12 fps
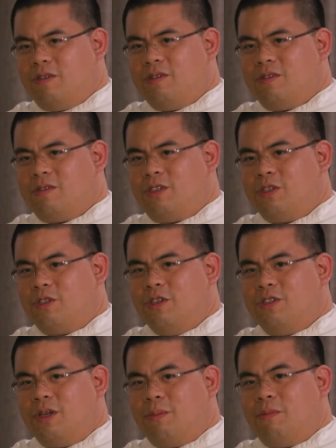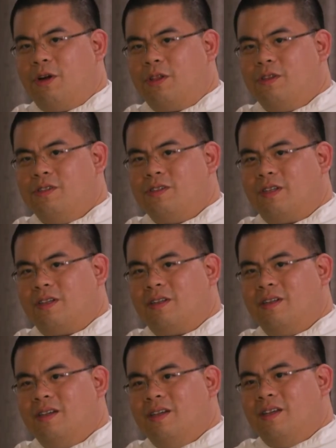sisters and brothers in
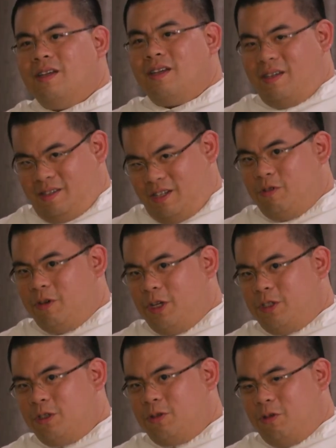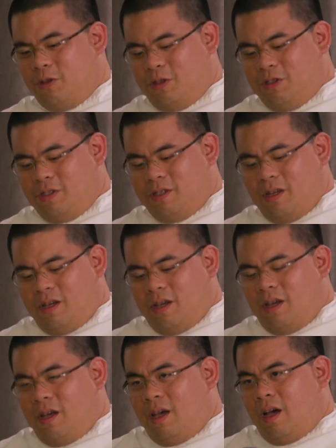religious orders.
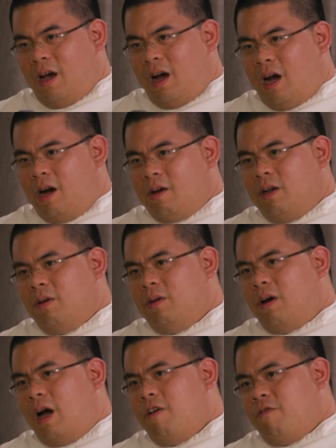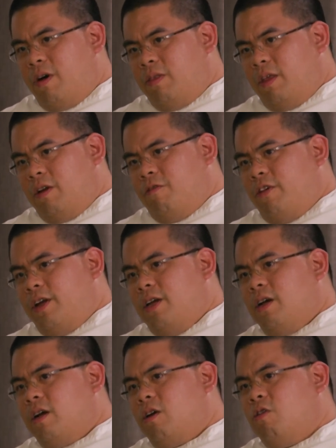How can I found that a
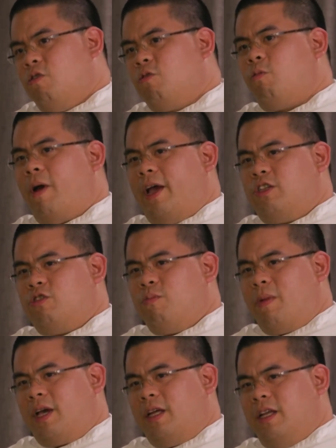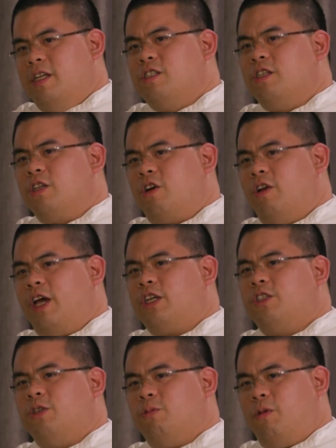very good way to make an instant
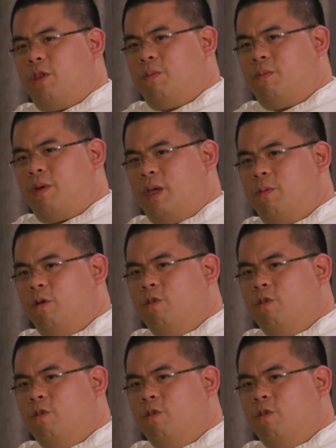connection with people